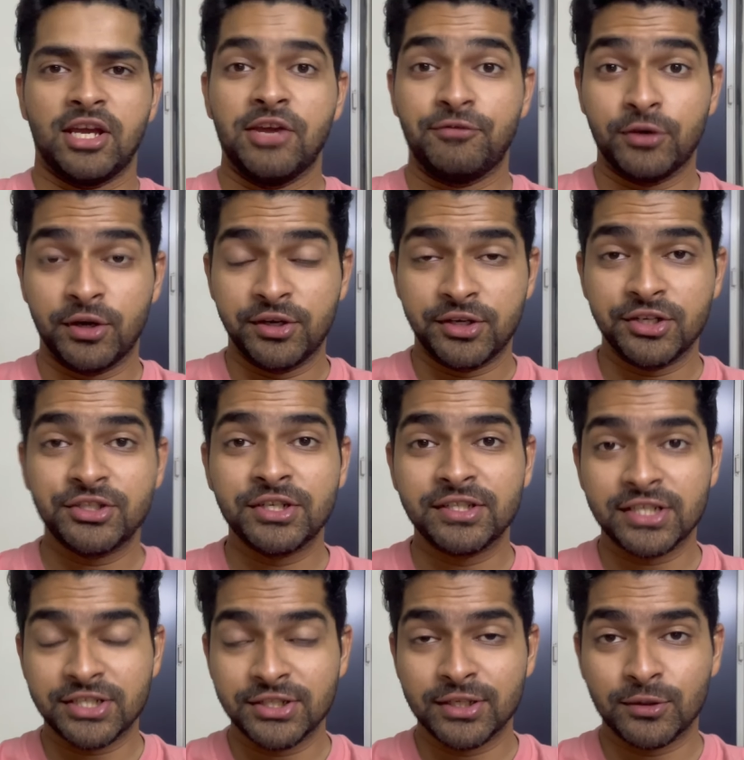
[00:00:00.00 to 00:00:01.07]
If you're interested in
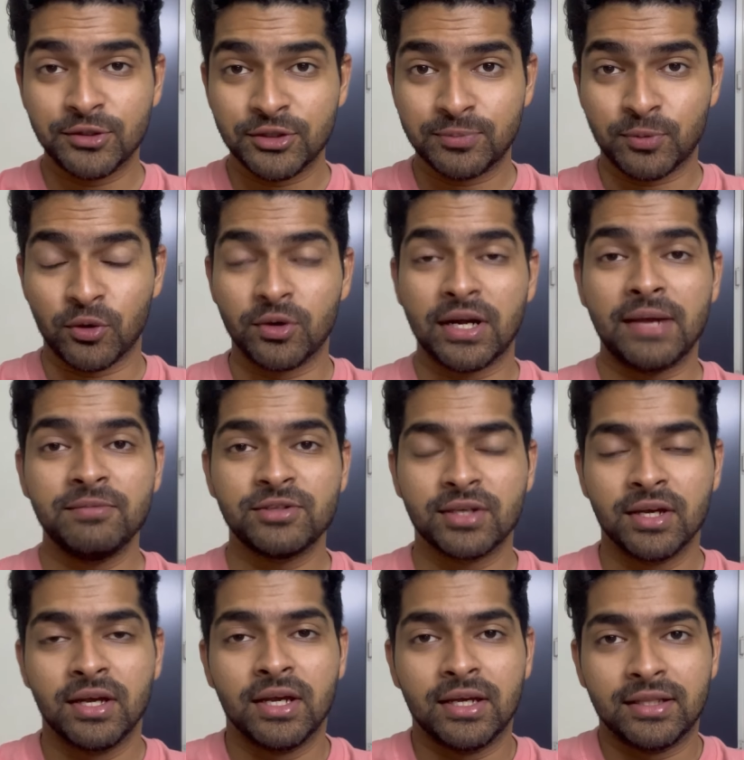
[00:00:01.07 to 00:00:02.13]
checking out these programs,
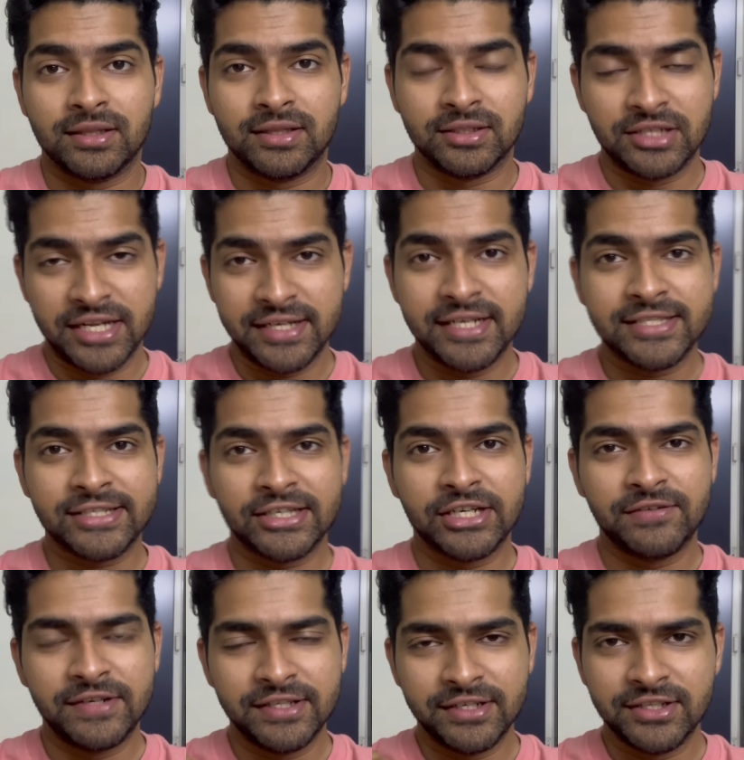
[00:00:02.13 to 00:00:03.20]
the details are
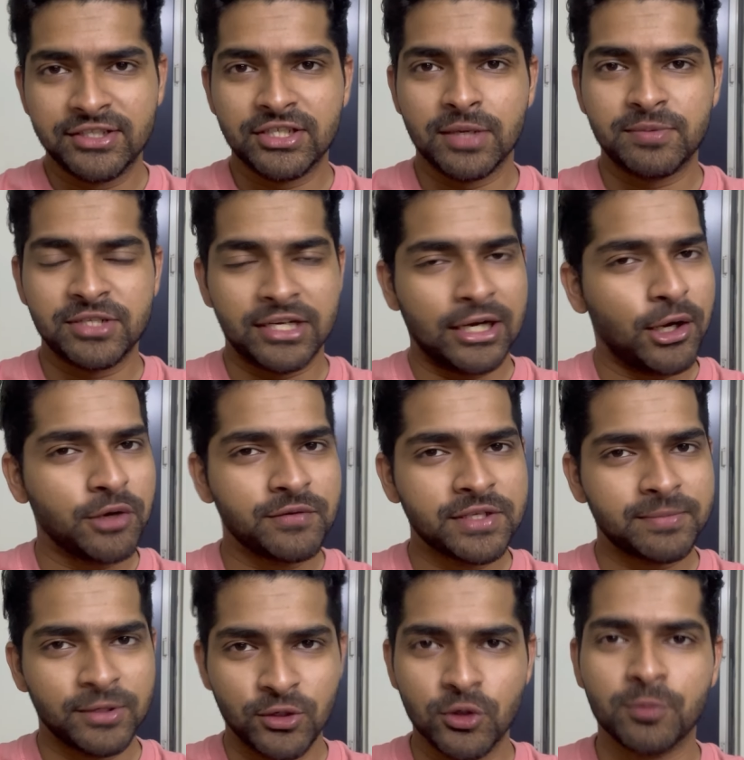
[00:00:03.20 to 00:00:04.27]
given in the description along with
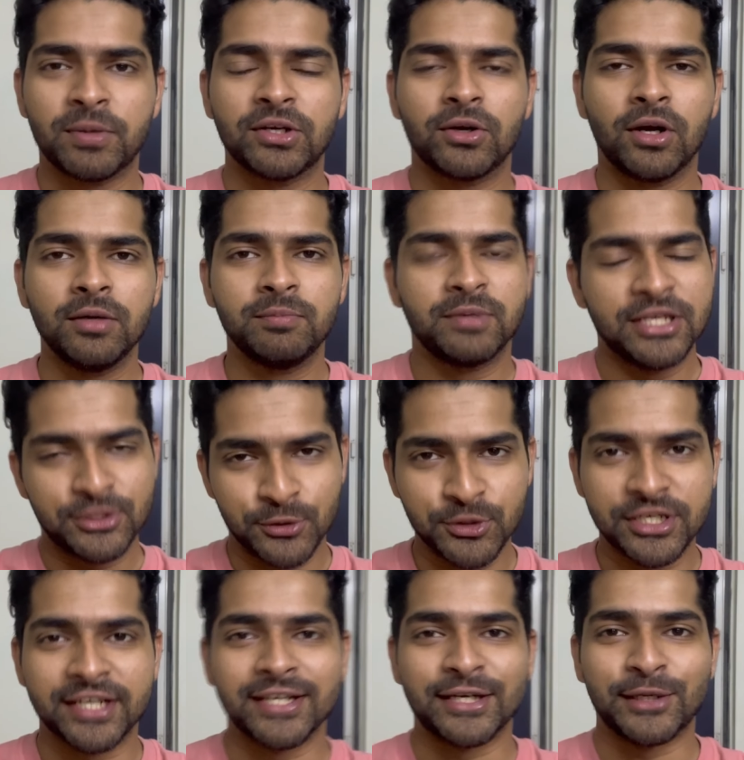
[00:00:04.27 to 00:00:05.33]
the coupon code. Please do check it